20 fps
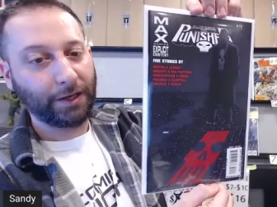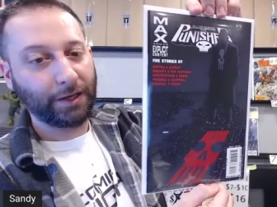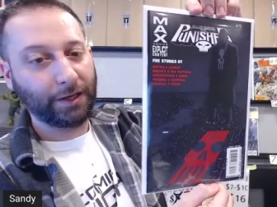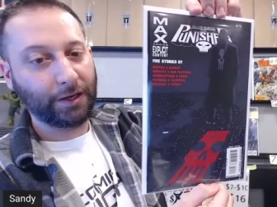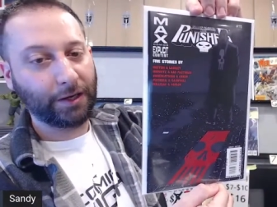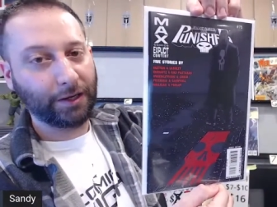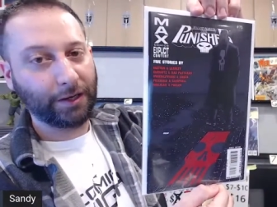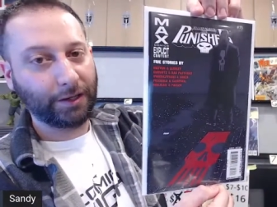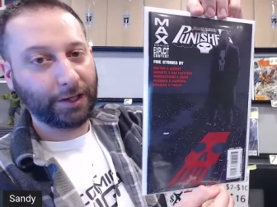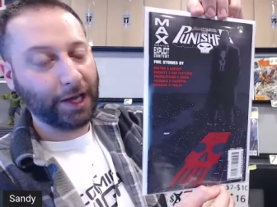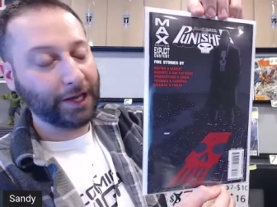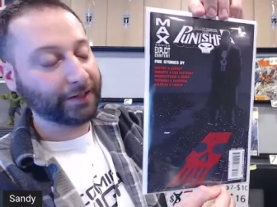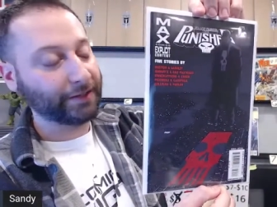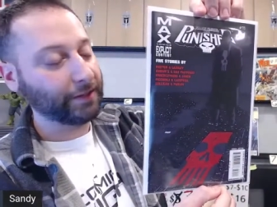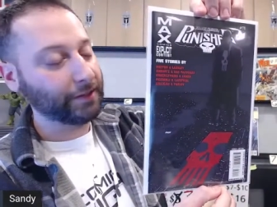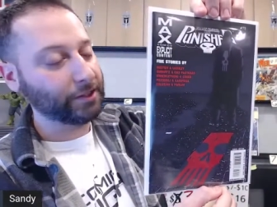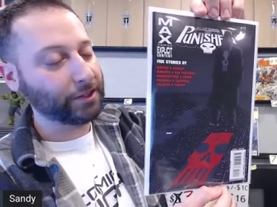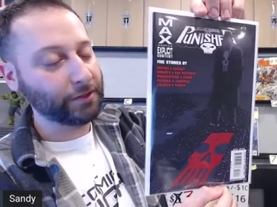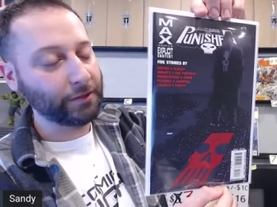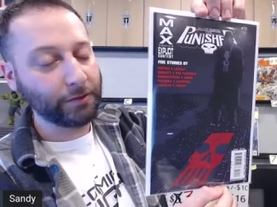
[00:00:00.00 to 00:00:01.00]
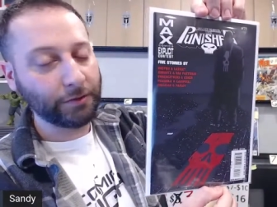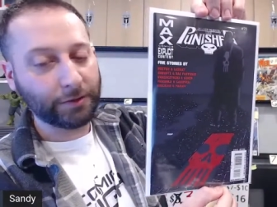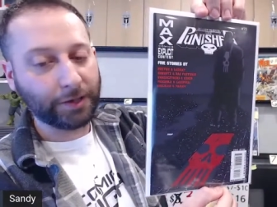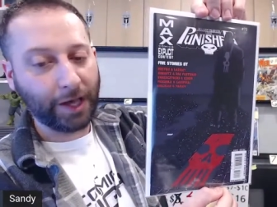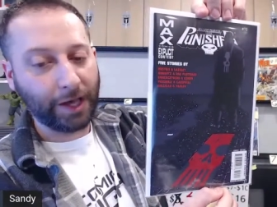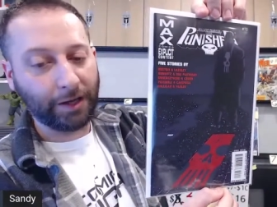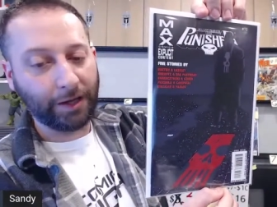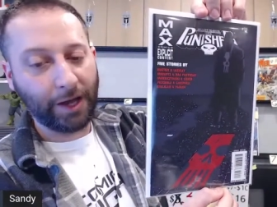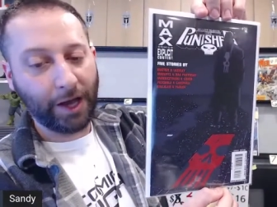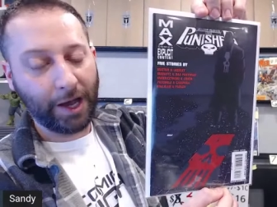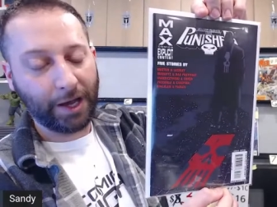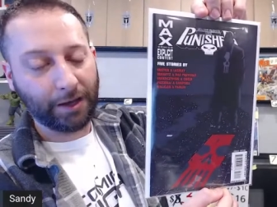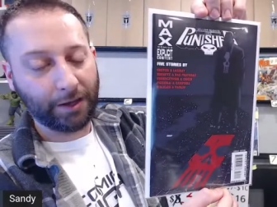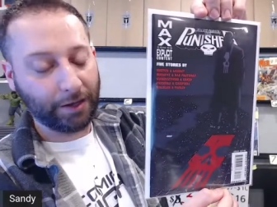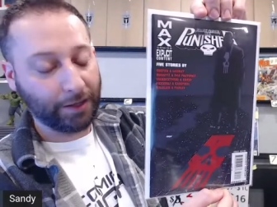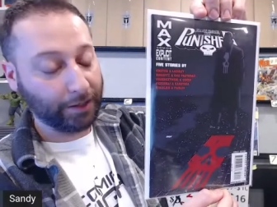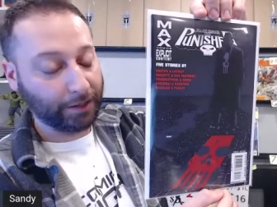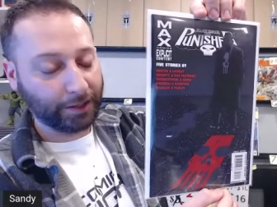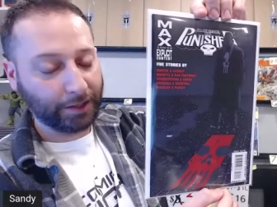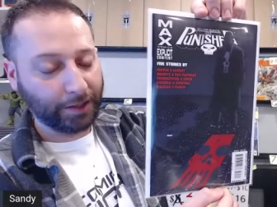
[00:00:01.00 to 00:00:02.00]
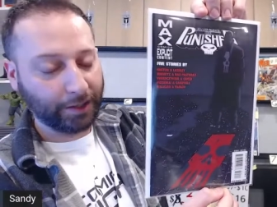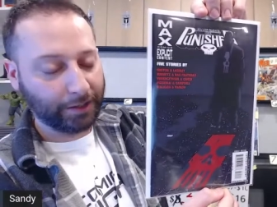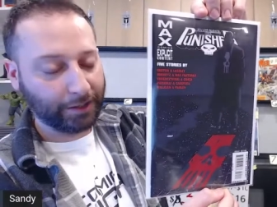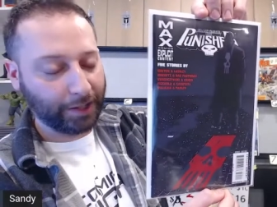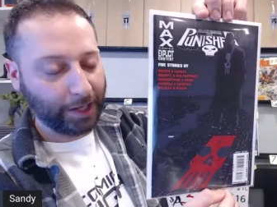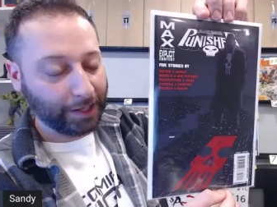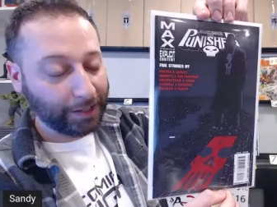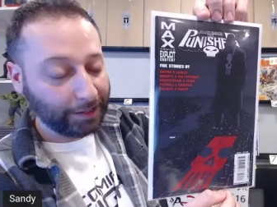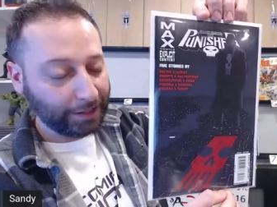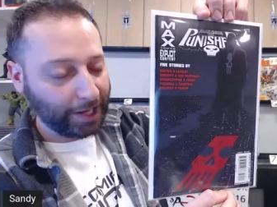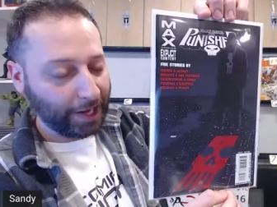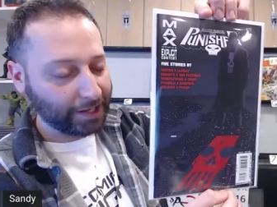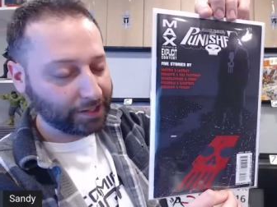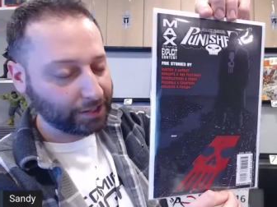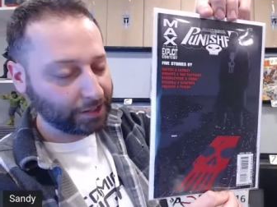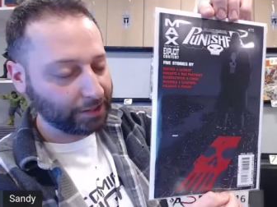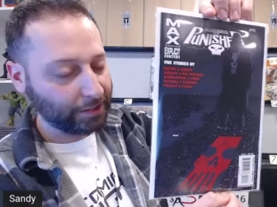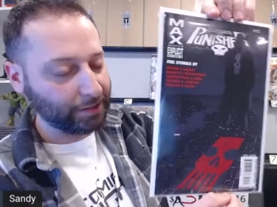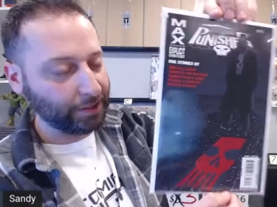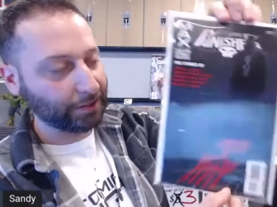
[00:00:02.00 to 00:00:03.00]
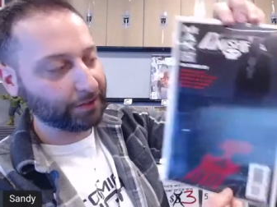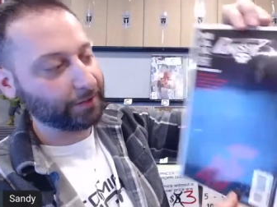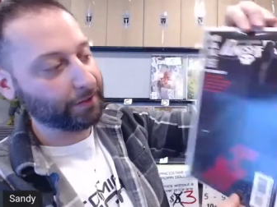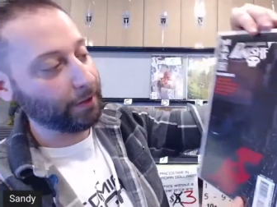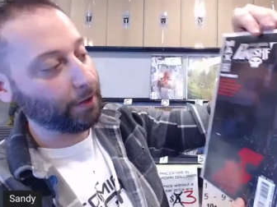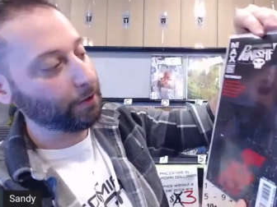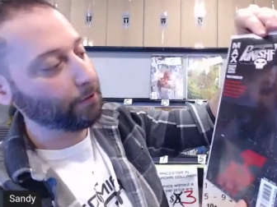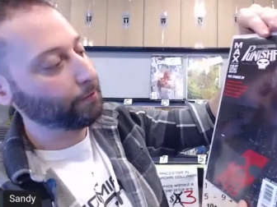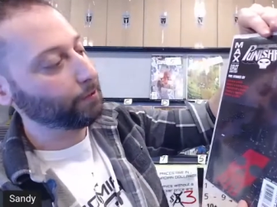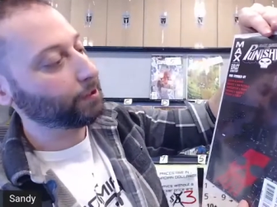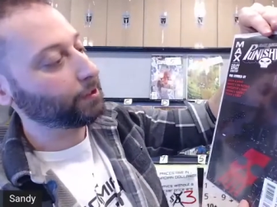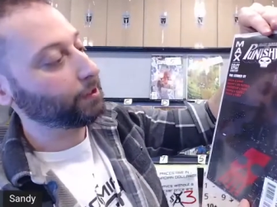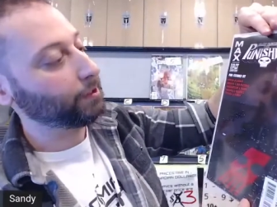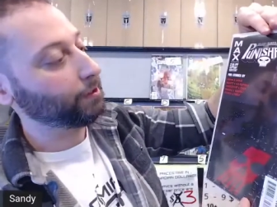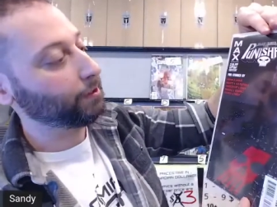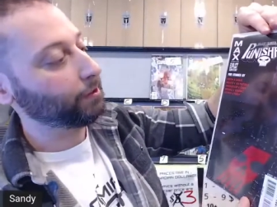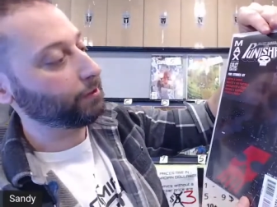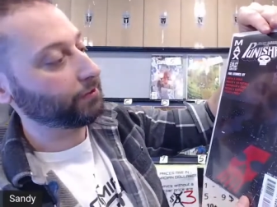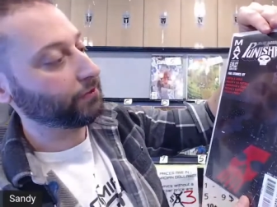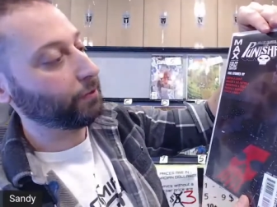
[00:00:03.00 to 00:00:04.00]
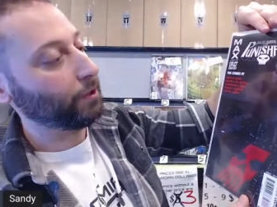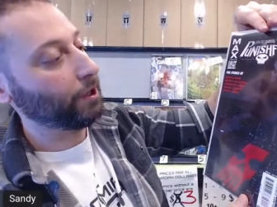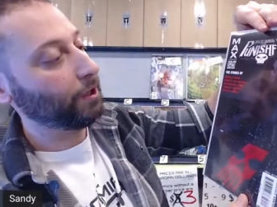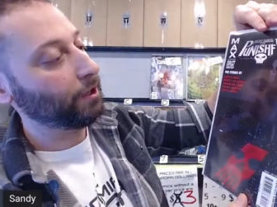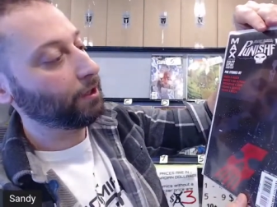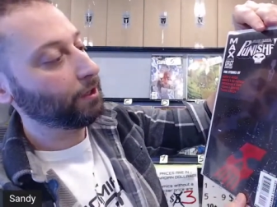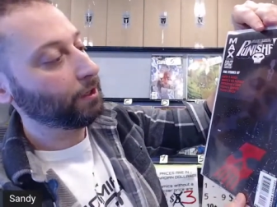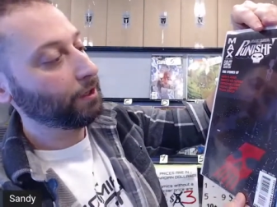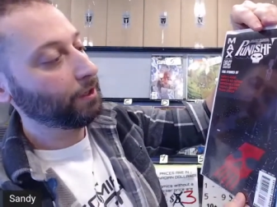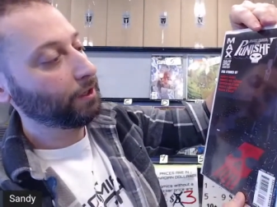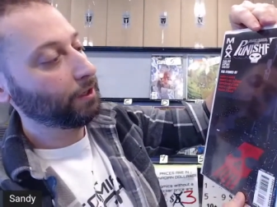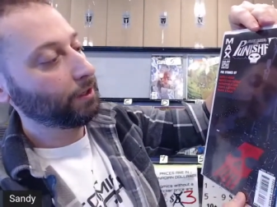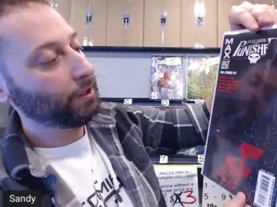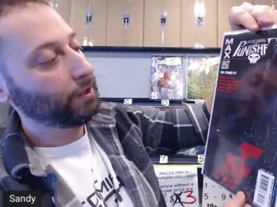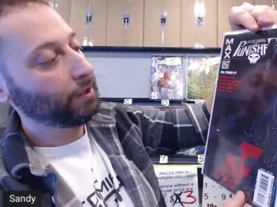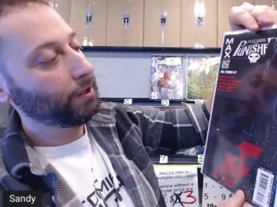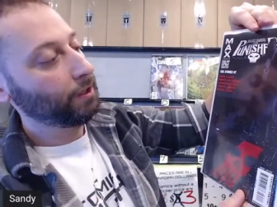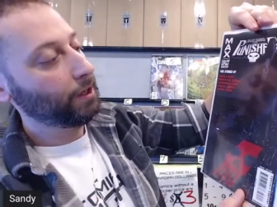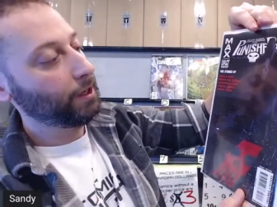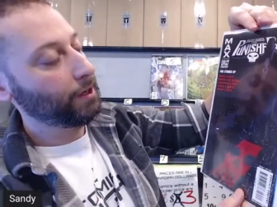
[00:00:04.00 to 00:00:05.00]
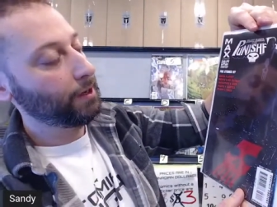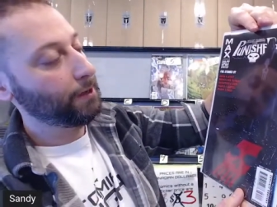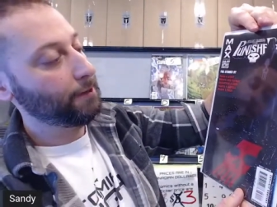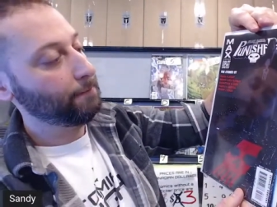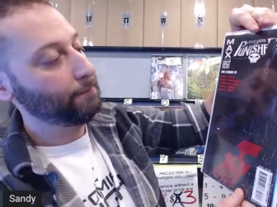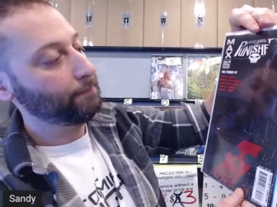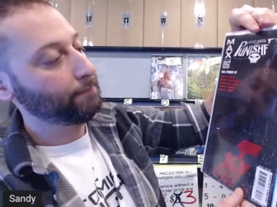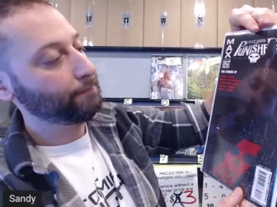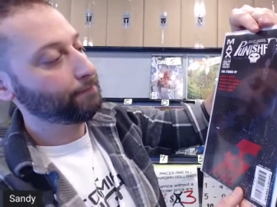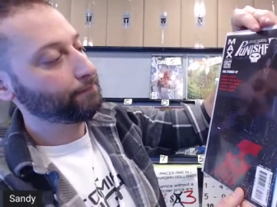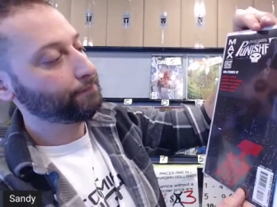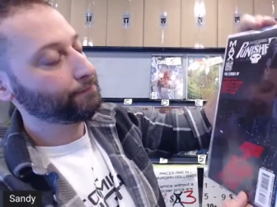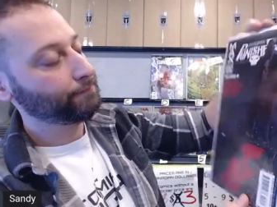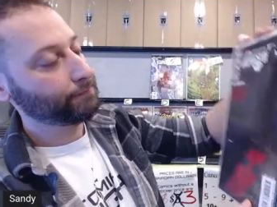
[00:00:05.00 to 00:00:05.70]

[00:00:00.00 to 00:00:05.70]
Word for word: Uh, last issue, Ken uh, uh, Ken Lashley does the artwork in it as well. Um,